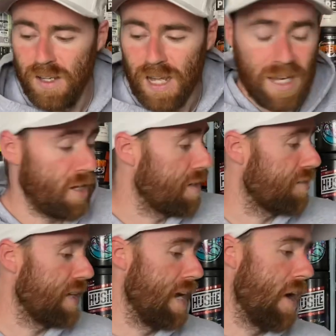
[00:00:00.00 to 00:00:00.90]
And like I
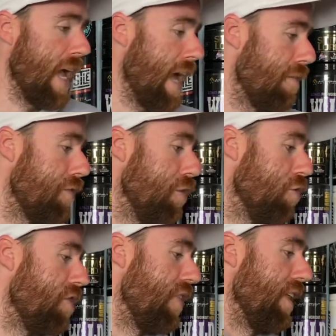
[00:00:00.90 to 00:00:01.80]
say, I have
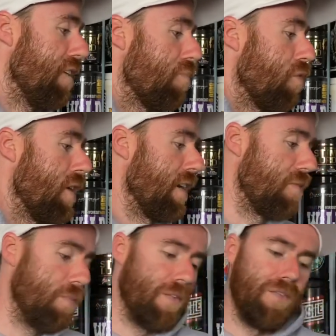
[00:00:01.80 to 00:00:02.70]
used this product
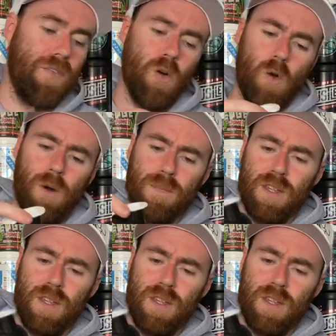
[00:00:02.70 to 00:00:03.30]
before.